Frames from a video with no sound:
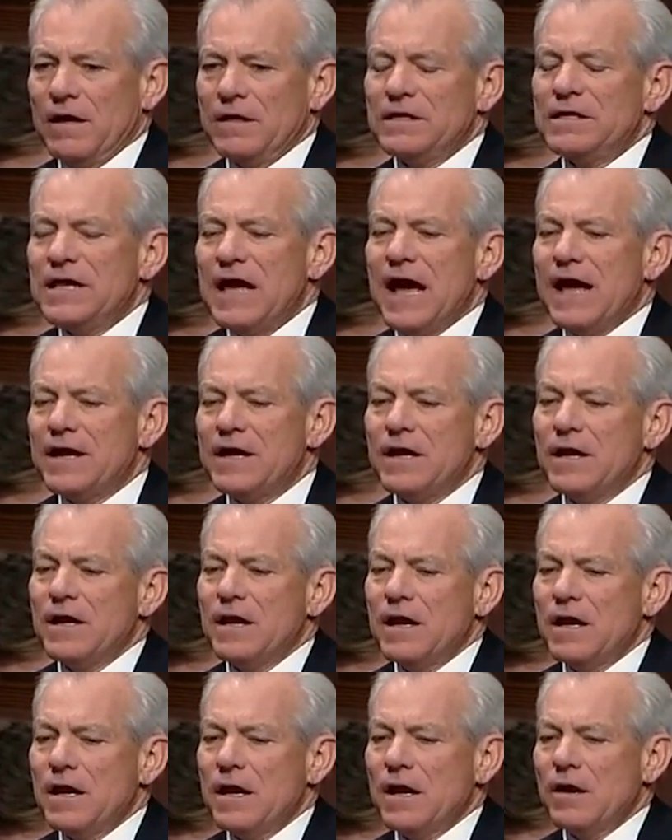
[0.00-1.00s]
Yet,
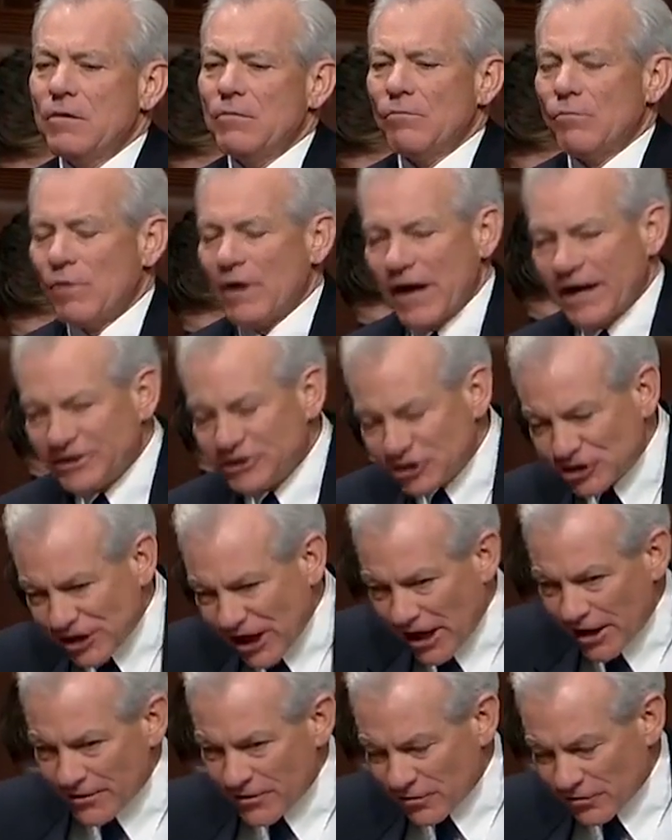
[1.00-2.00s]
when I
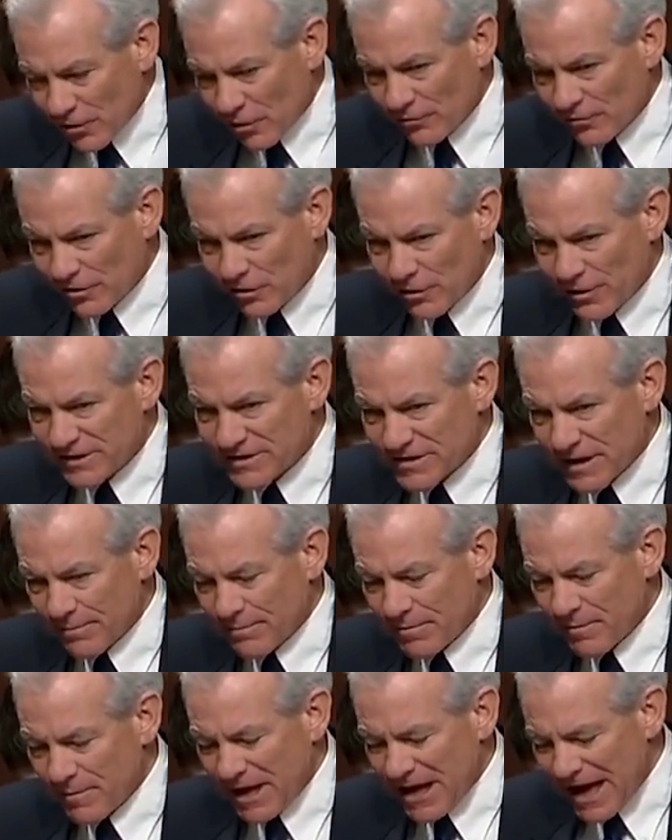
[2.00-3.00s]
chaired the Social Security
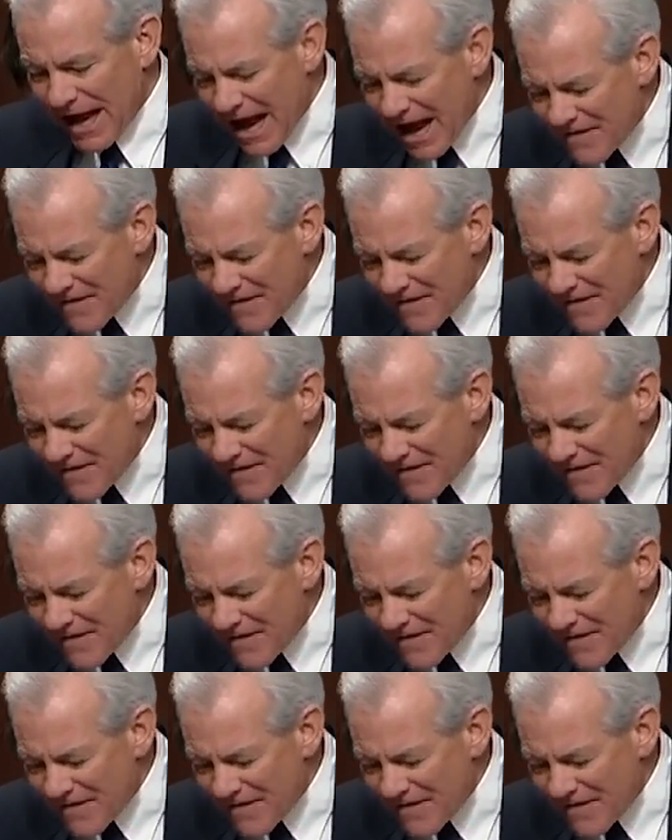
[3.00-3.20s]
Subcommittee,